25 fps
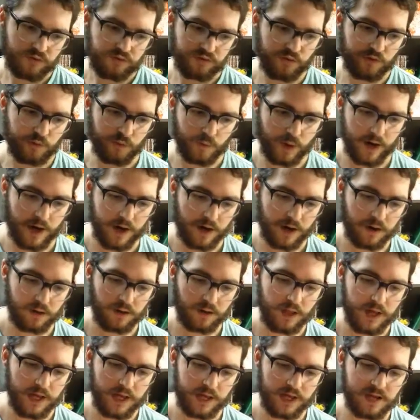to where,
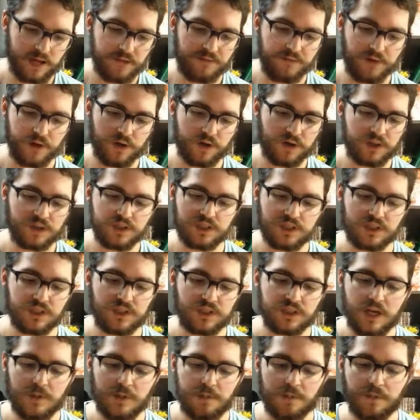like, if you're just
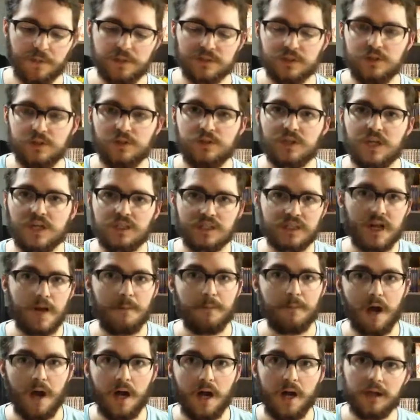the type of person who does
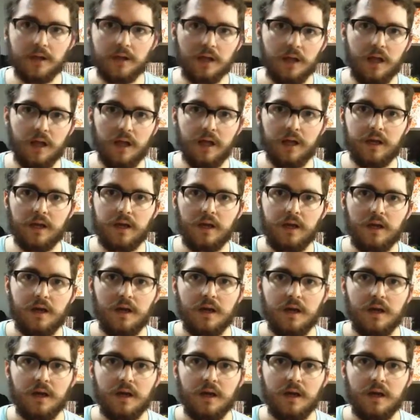not mind, like,